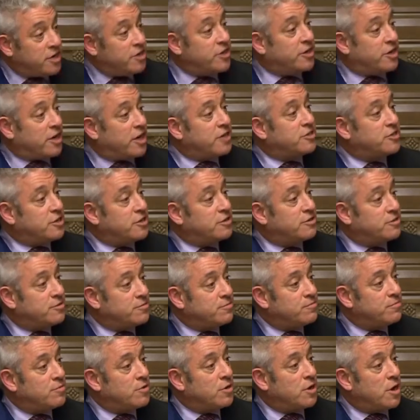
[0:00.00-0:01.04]
indicated
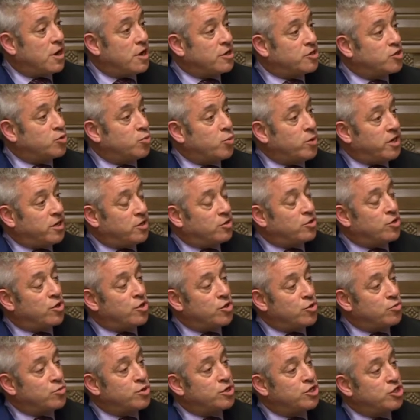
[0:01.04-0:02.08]
last week
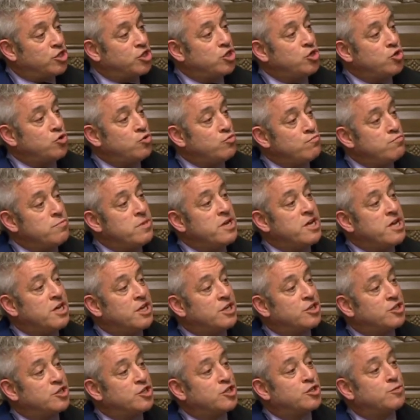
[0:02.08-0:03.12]
that there were two
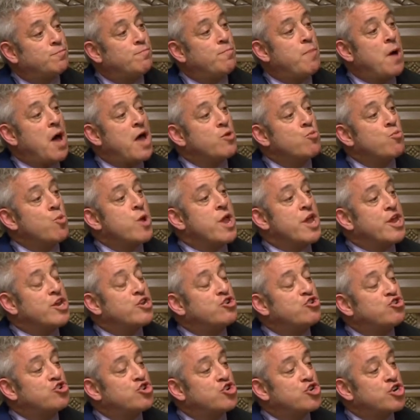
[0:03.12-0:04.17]
means by
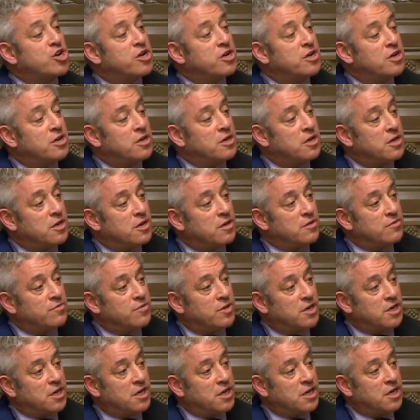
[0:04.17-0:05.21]
which
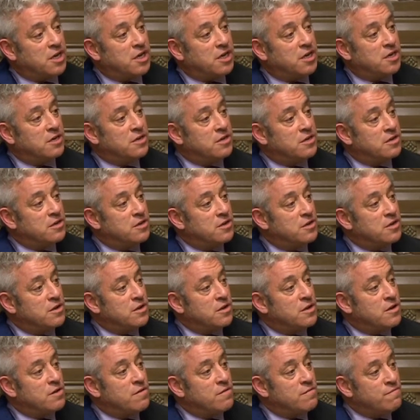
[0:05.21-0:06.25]
the
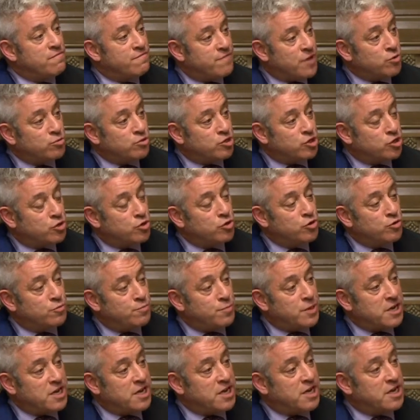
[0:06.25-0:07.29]
vote could
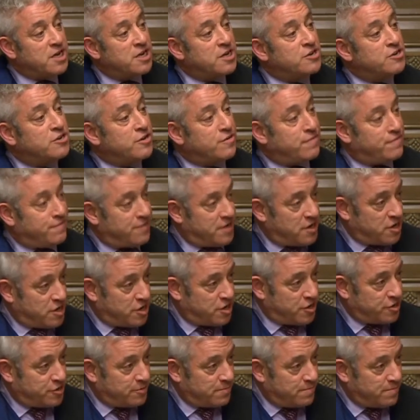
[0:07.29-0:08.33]
be
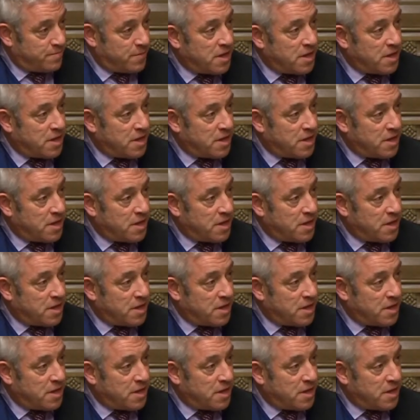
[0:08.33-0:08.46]
deferred.